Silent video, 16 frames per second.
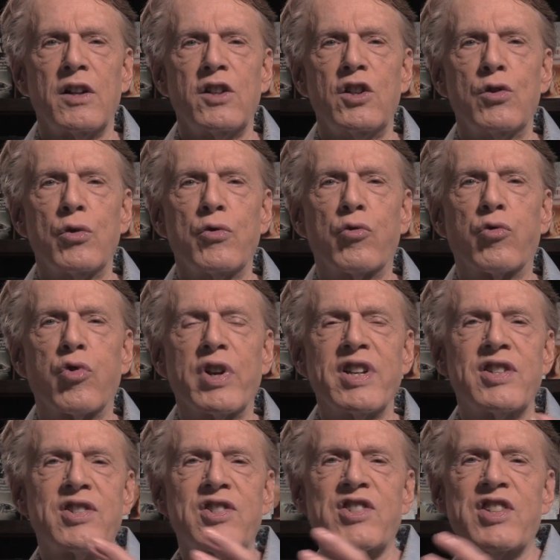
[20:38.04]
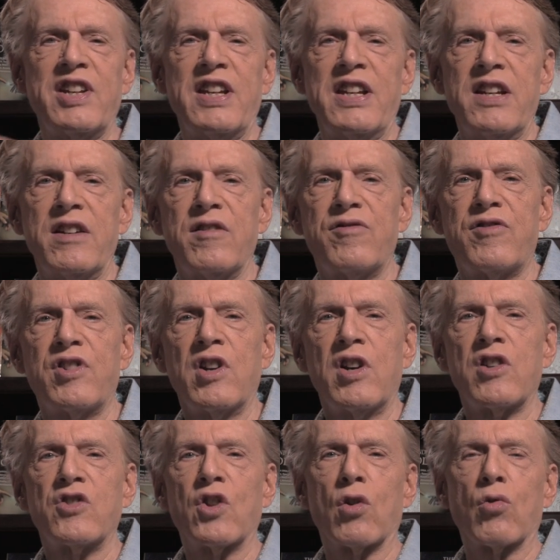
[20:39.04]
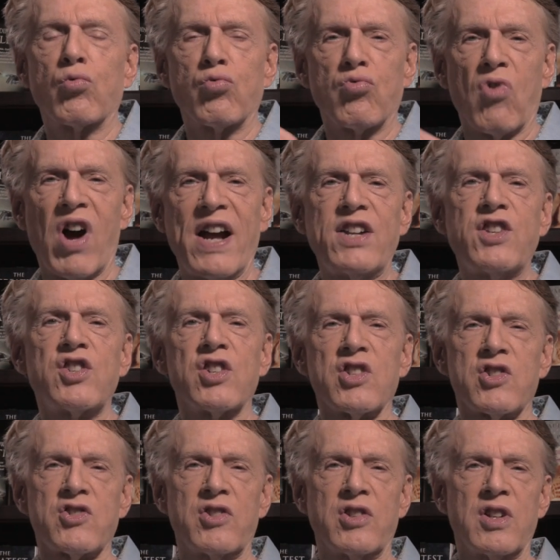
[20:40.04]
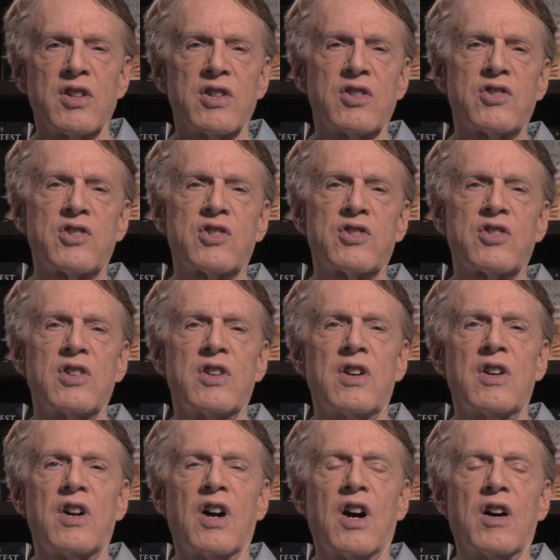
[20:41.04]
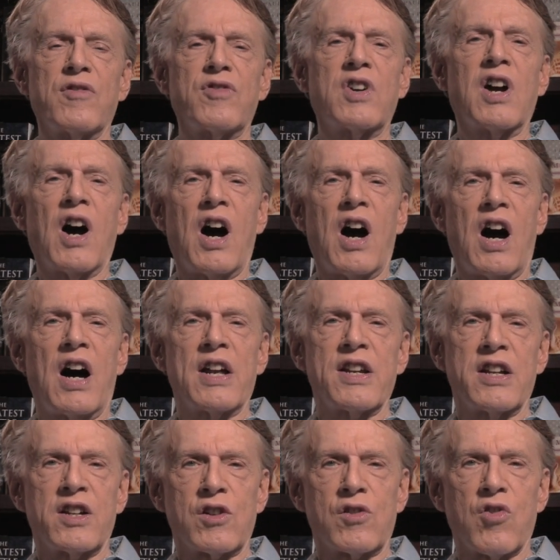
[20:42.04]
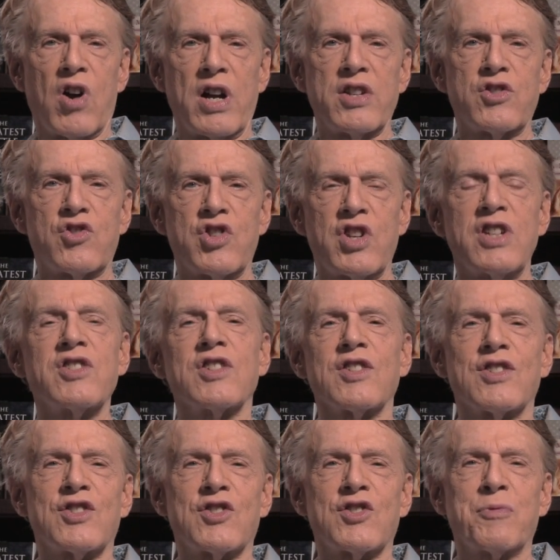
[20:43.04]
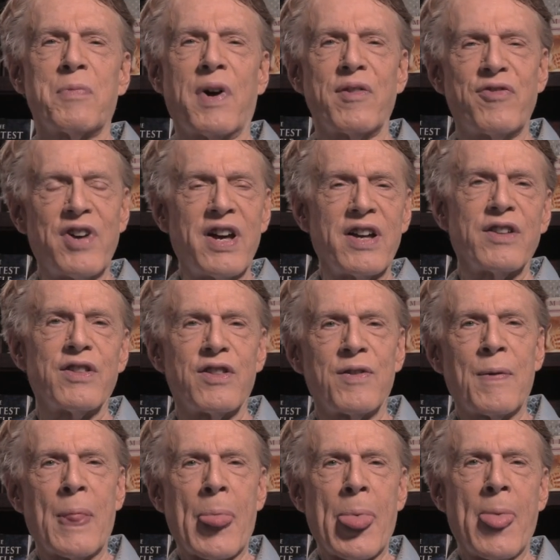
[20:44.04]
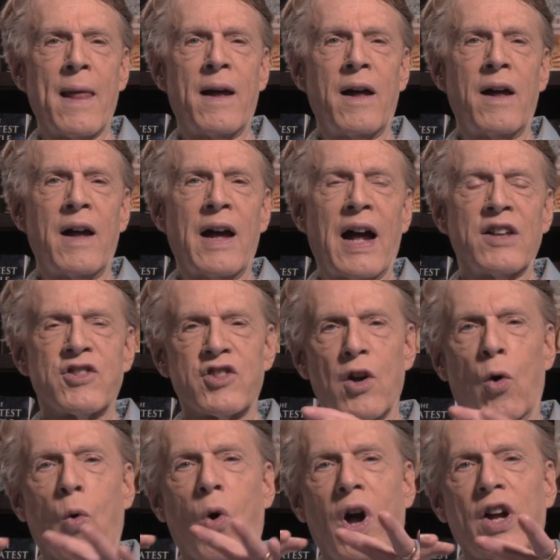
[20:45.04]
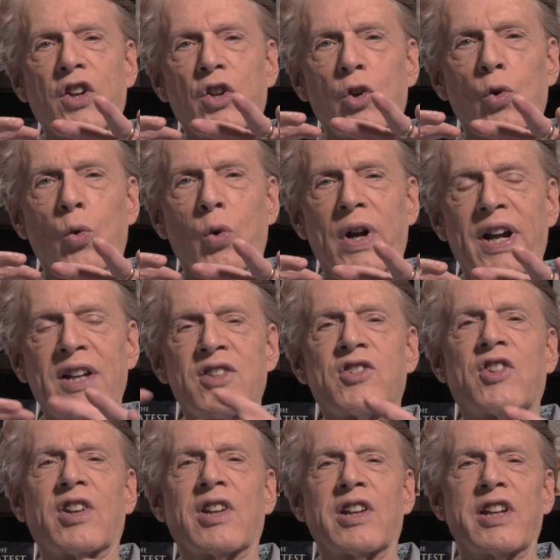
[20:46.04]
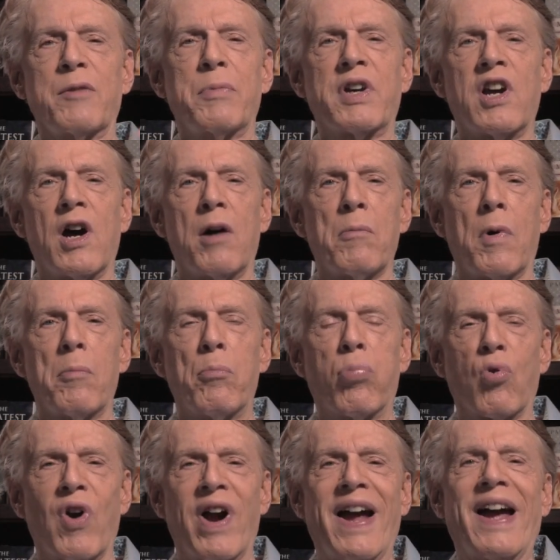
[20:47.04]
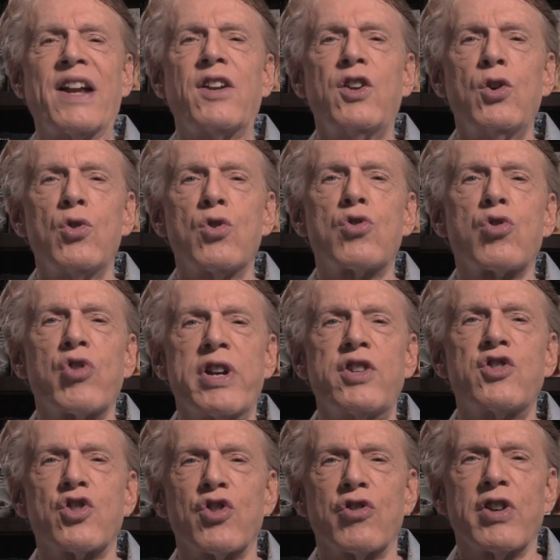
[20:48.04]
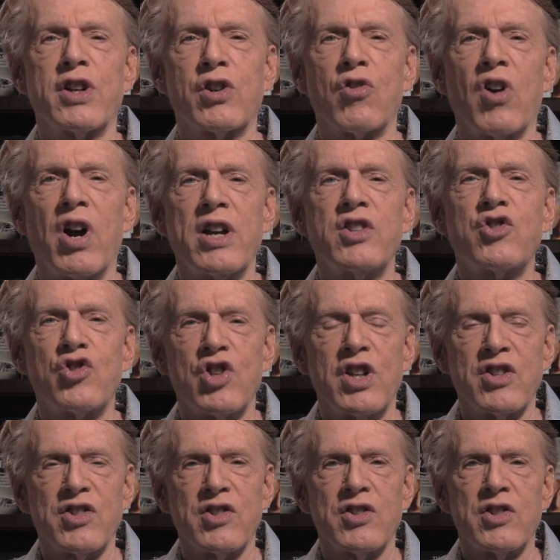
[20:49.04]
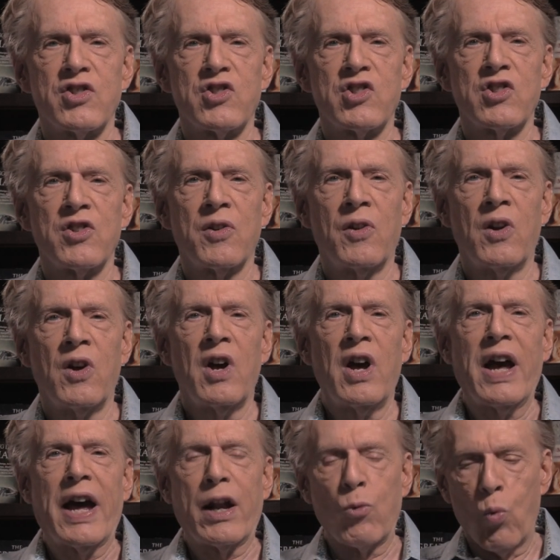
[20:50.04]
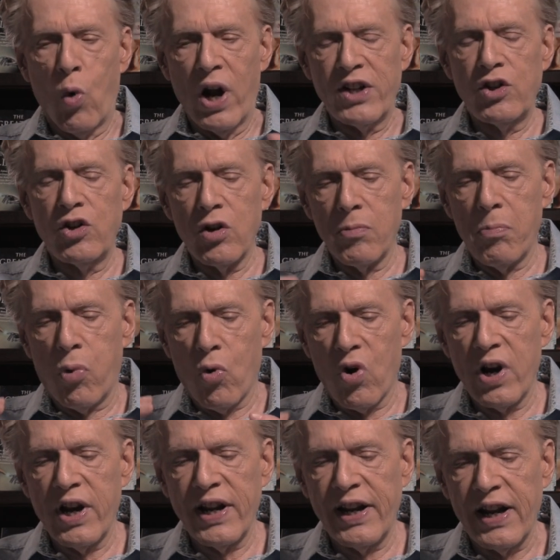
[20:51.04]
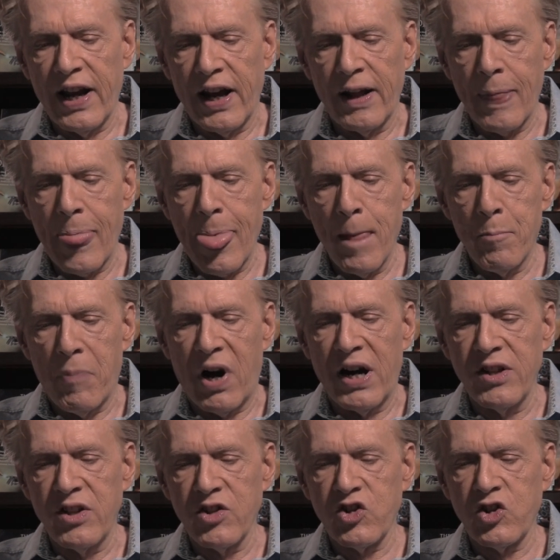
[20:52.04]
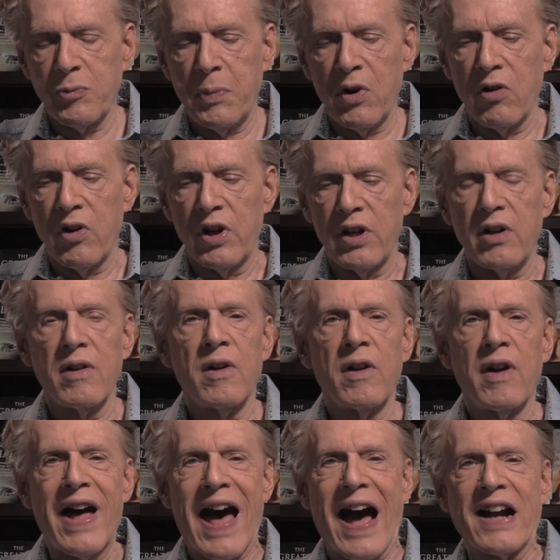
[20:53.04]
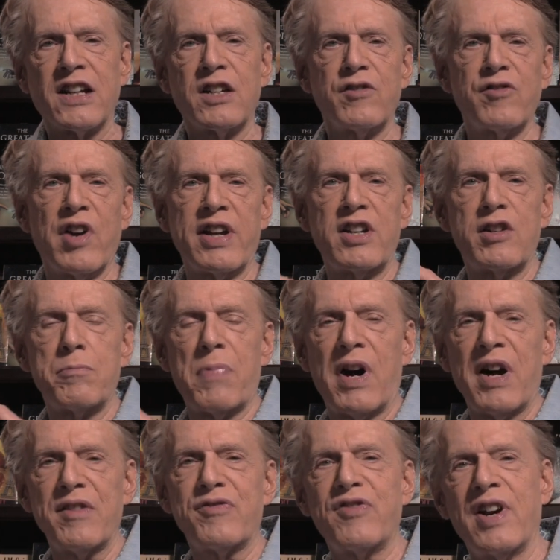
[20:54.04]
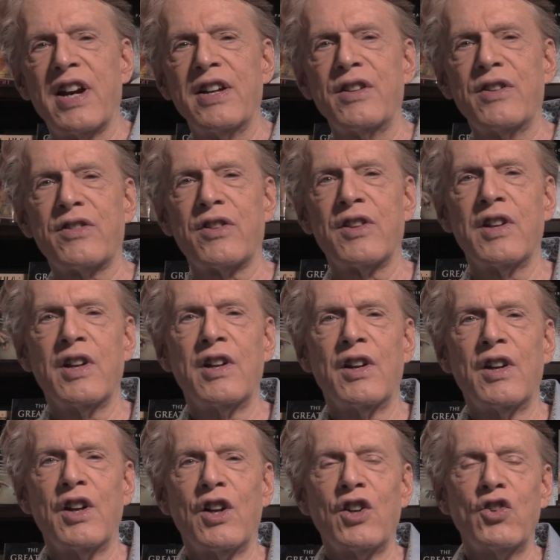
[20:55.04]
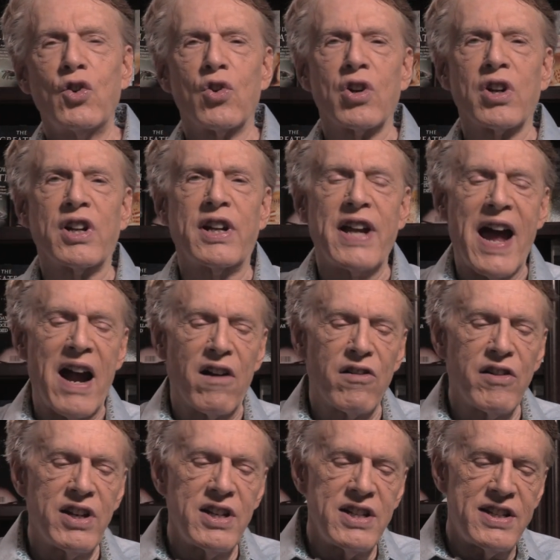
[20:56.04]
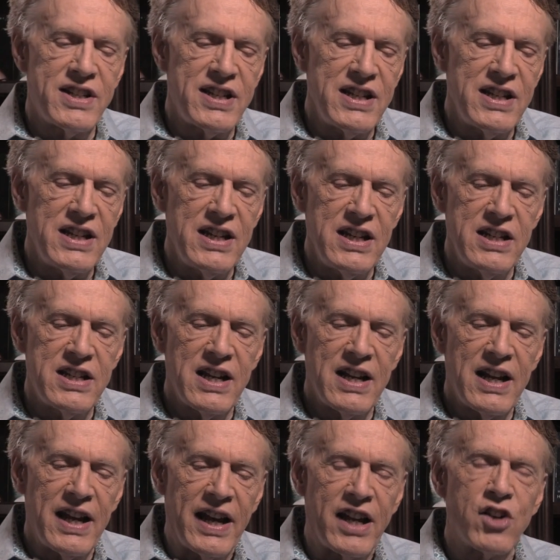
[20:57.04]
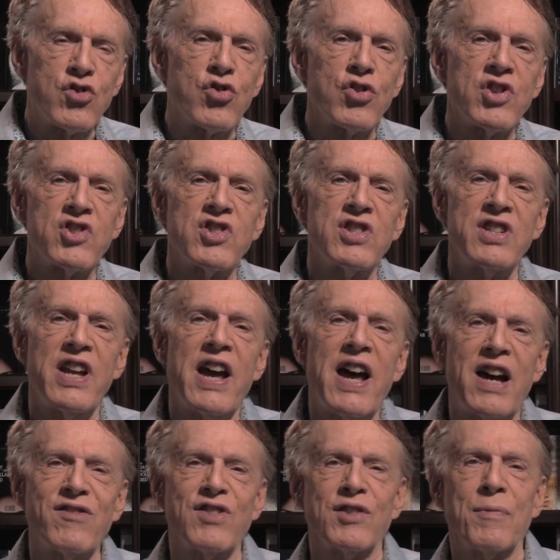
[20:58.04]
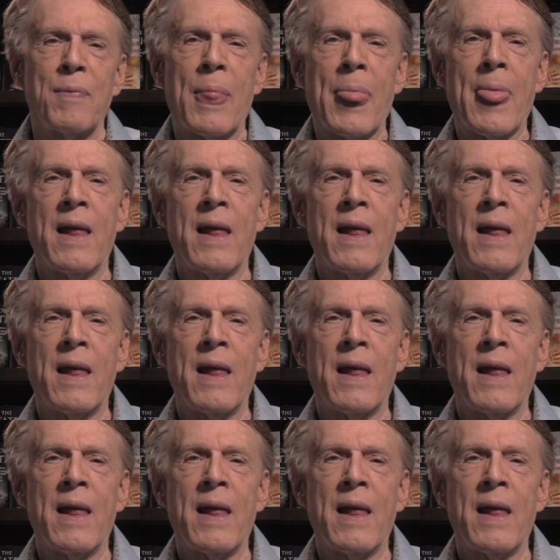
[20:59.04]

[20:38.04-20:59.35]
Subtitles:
You've received the righteousness of God in Christ Jesus by faith. And so you instantly become a brand new creature in Christ Jesus. And when you're born again by the Spirit, activated by faith, you're guaranteed entrance into heaven.